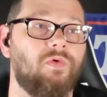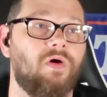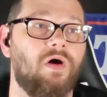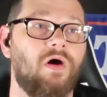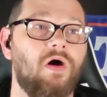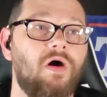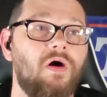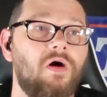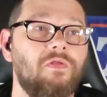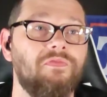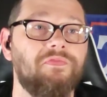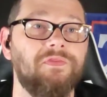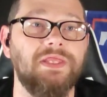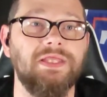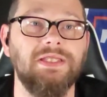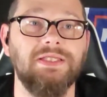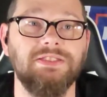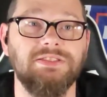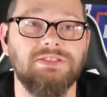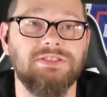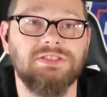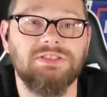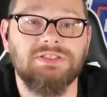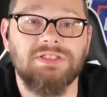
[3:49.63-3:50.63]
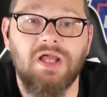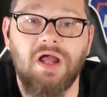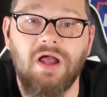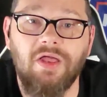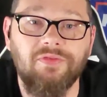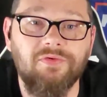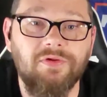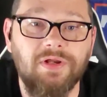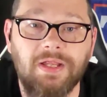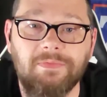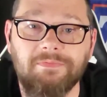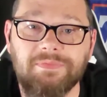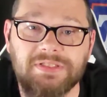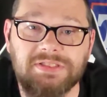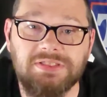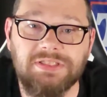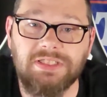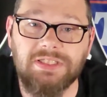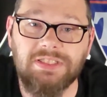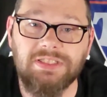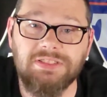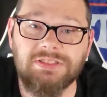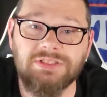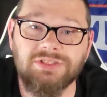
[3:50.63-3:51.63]
all these other
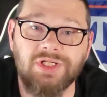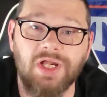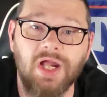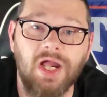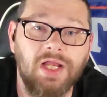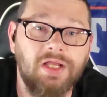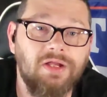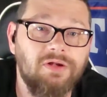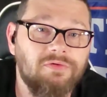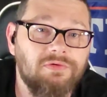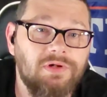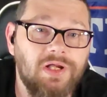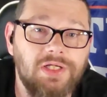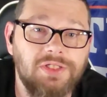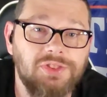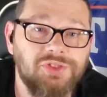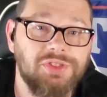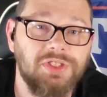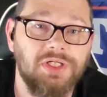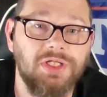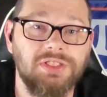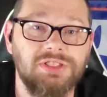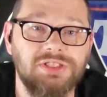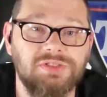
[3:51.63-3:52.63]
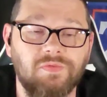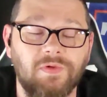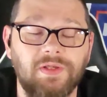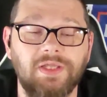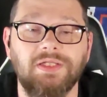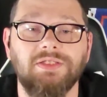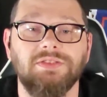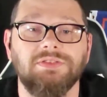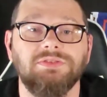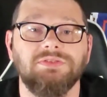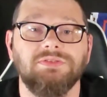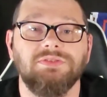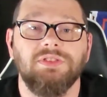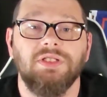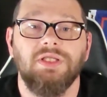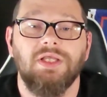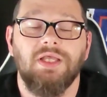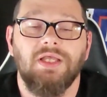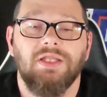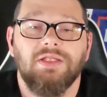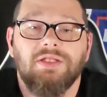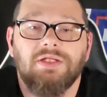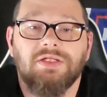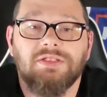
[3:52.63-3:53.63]
embassies, China, Russia, Sweden,
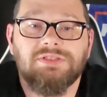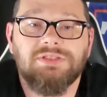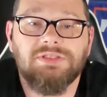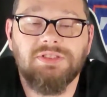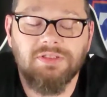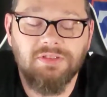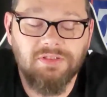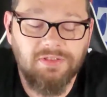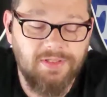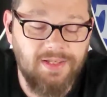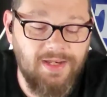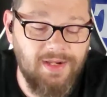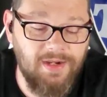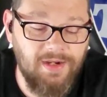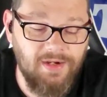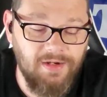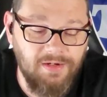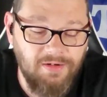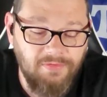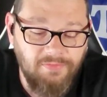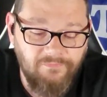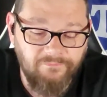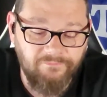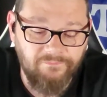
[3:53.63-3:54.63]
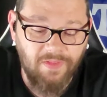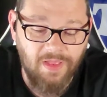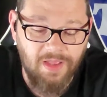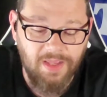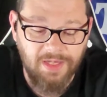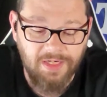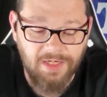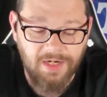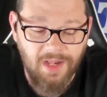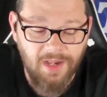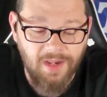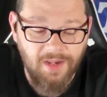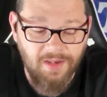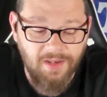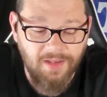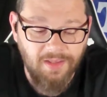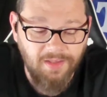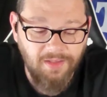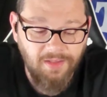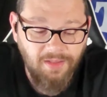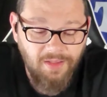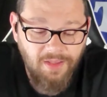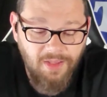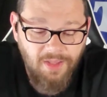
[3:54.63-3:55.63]
they're still there, flying
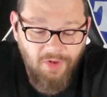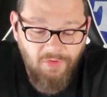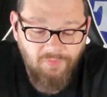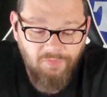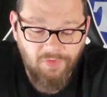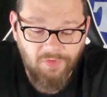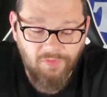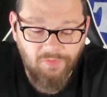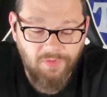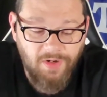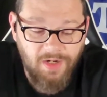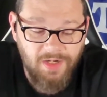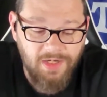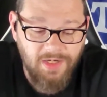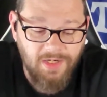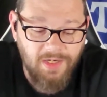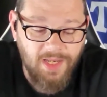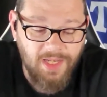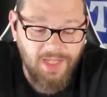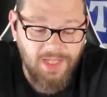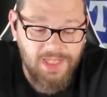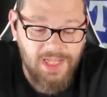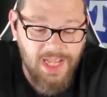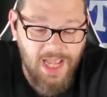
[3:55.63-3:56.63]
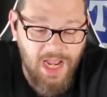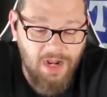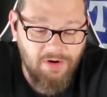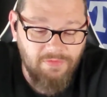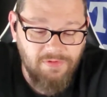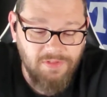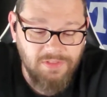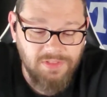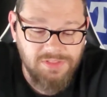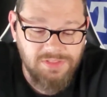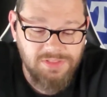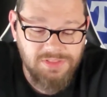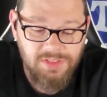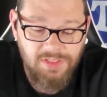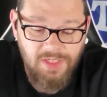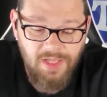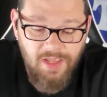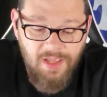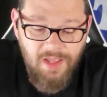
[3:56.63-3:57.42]
high. We're running like cowards.